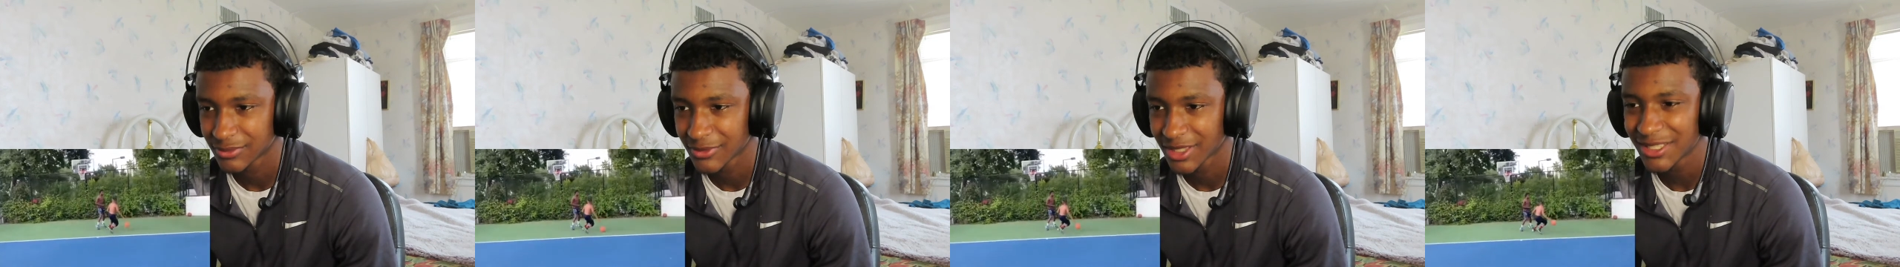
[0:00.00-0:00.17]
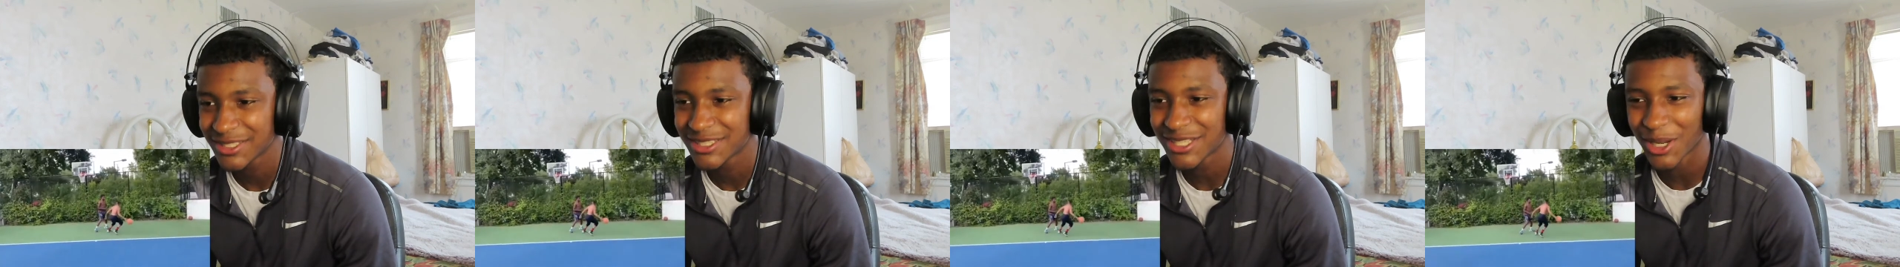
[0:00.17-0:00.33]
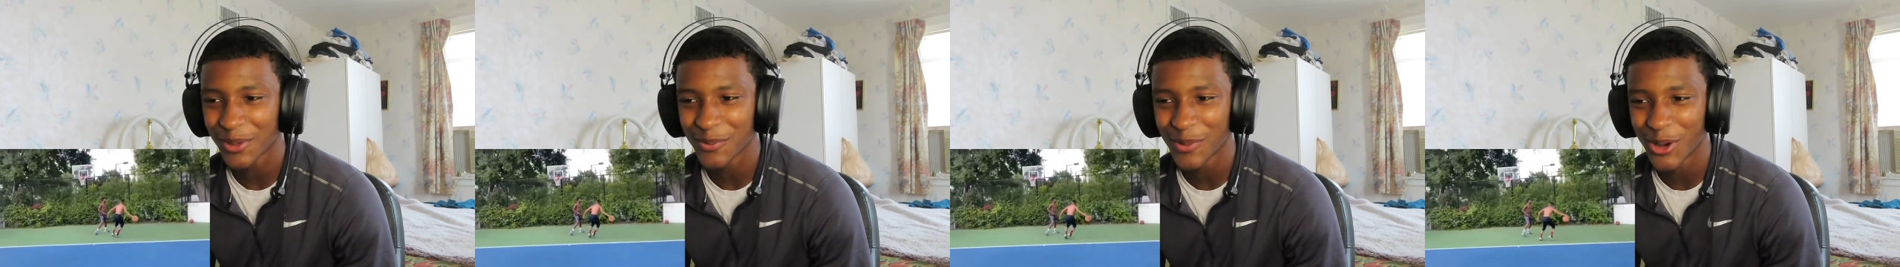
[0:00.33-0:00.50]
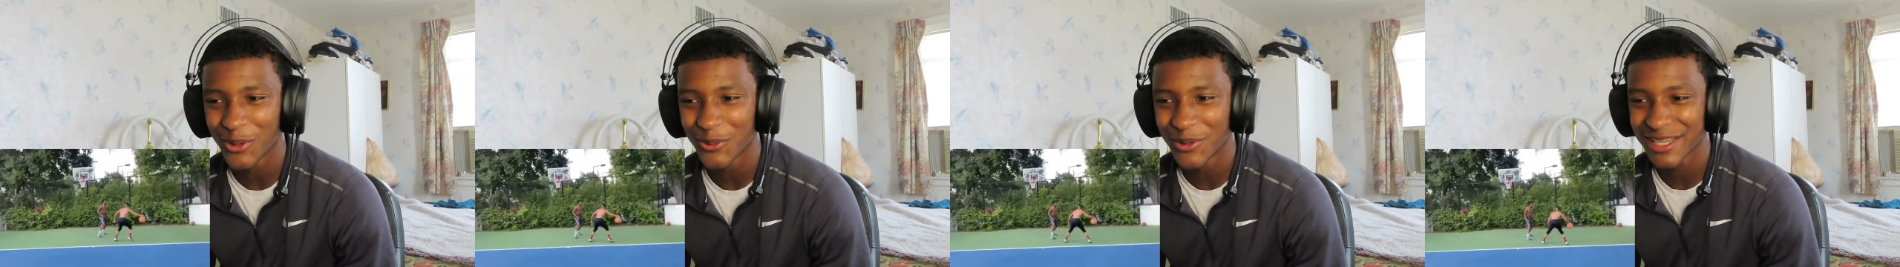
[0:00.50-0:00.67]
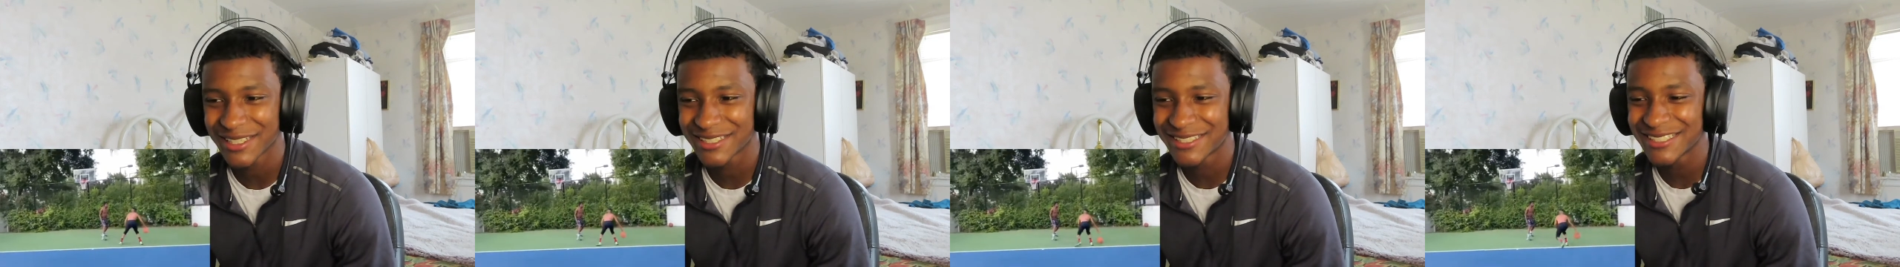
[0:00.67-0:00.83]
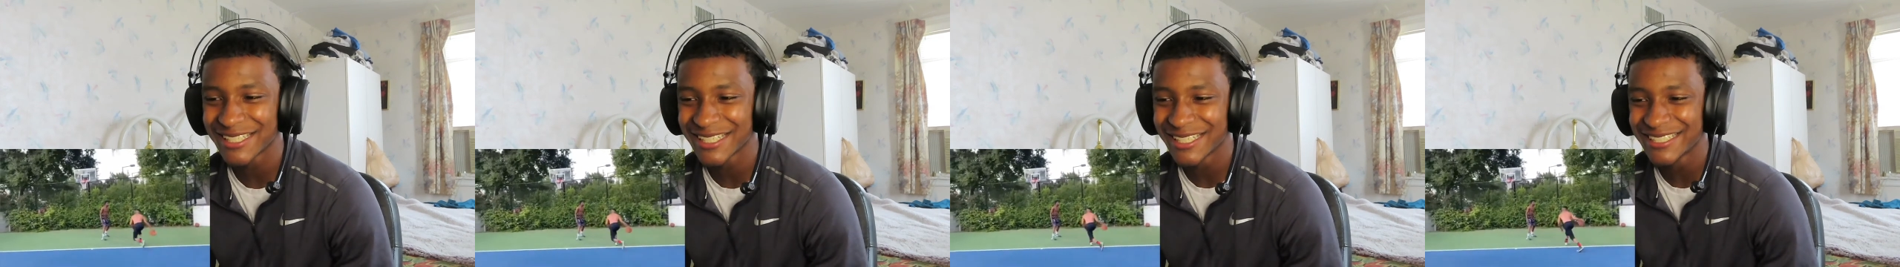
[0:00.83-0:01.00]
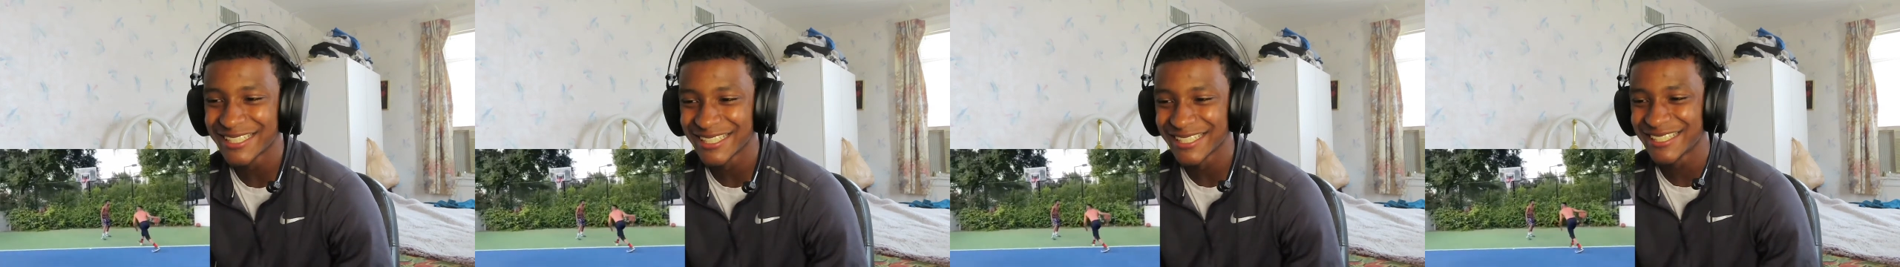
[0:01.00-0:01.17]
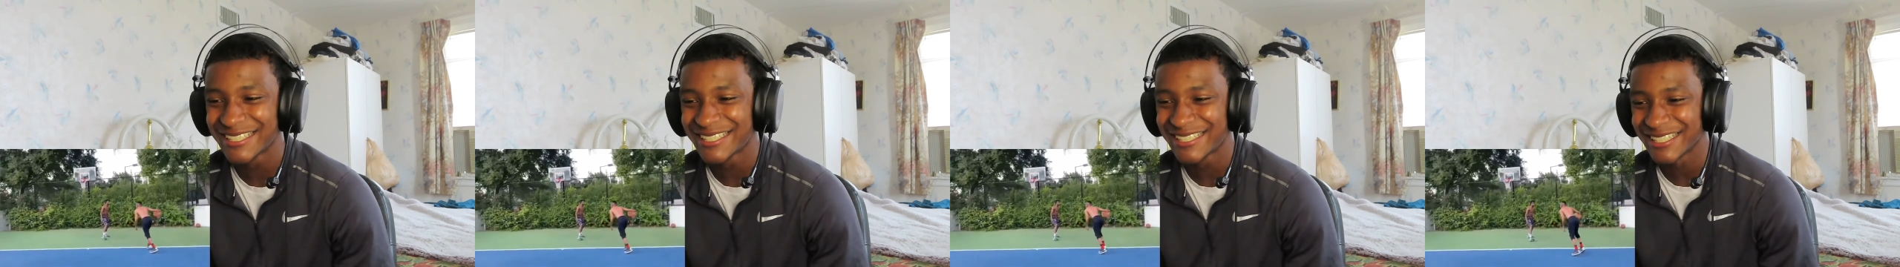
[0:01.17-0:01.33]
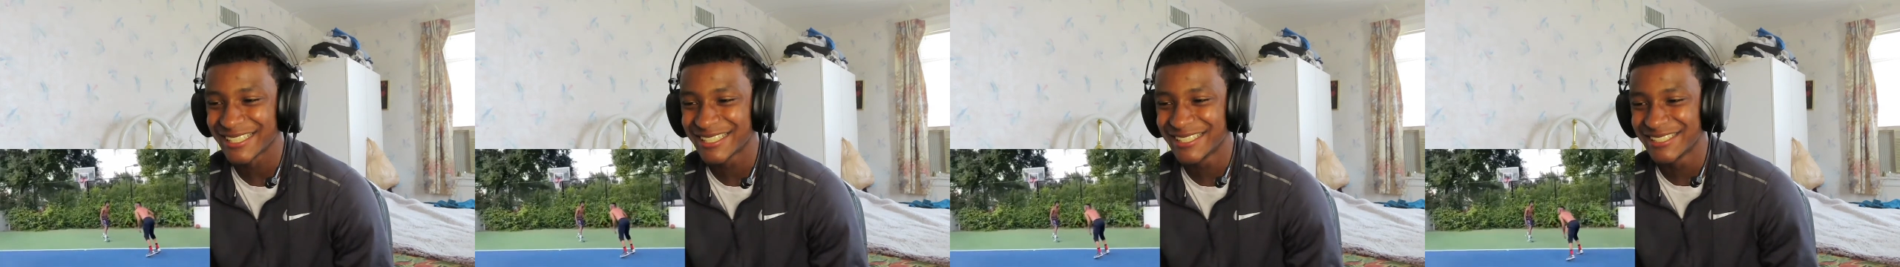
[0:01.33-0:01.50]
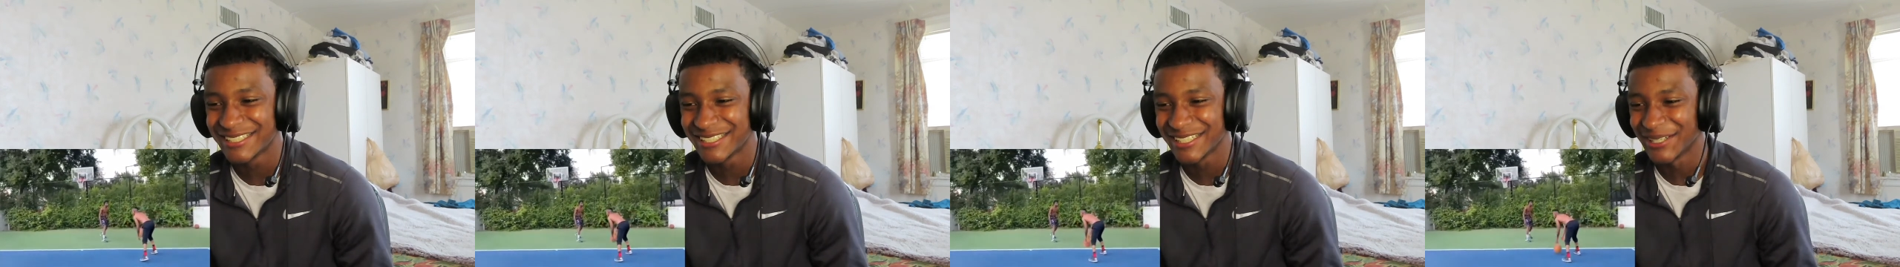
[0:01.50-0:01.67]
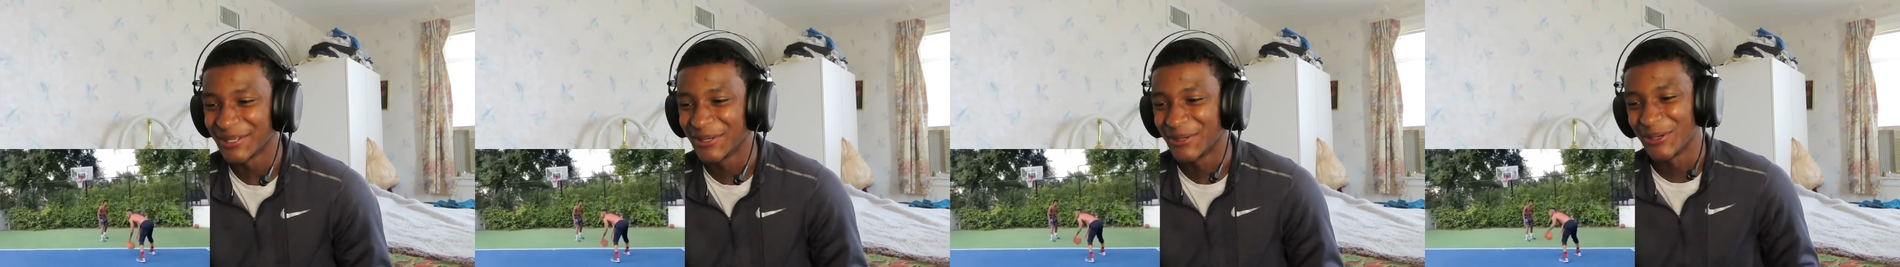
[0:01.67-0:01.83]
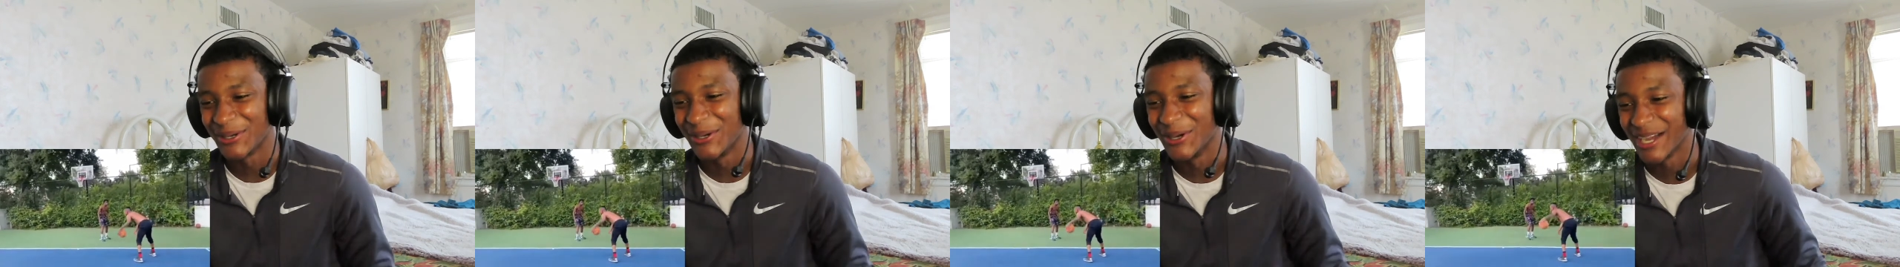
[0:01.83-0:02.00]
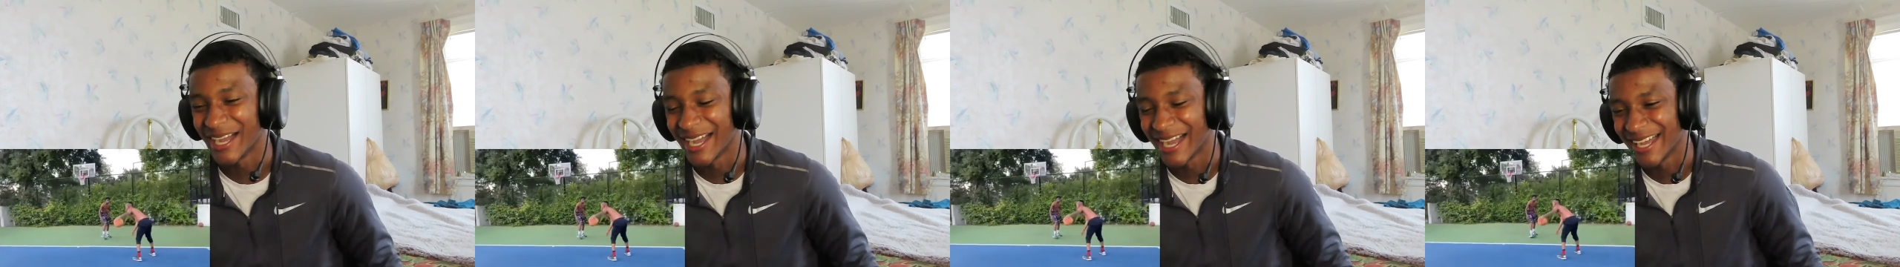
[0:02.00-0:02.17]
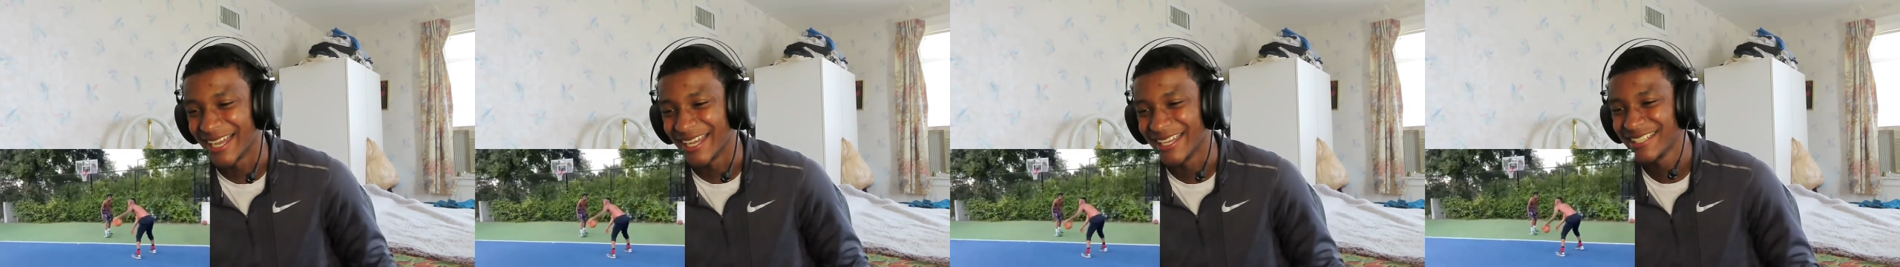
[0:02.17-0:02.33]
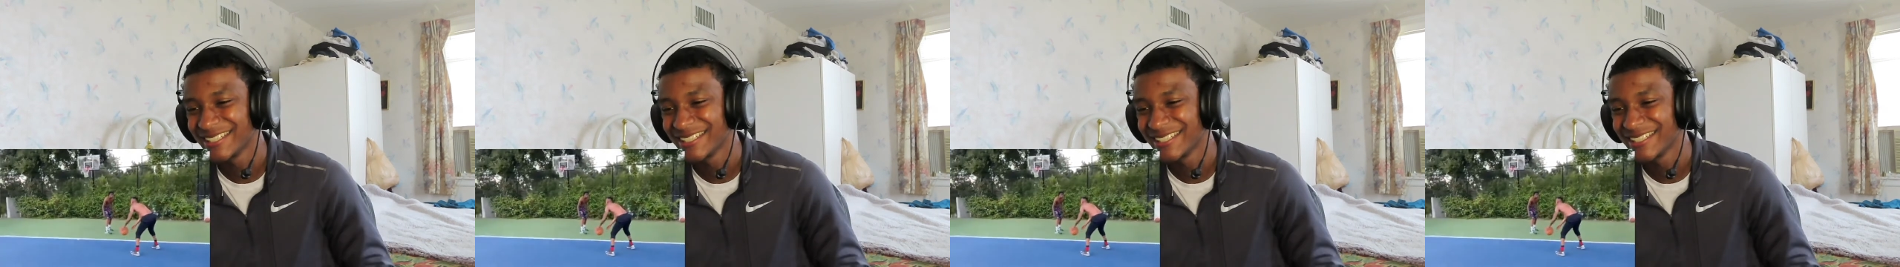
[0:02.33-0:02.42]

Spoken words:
He talk about watch this 6-0.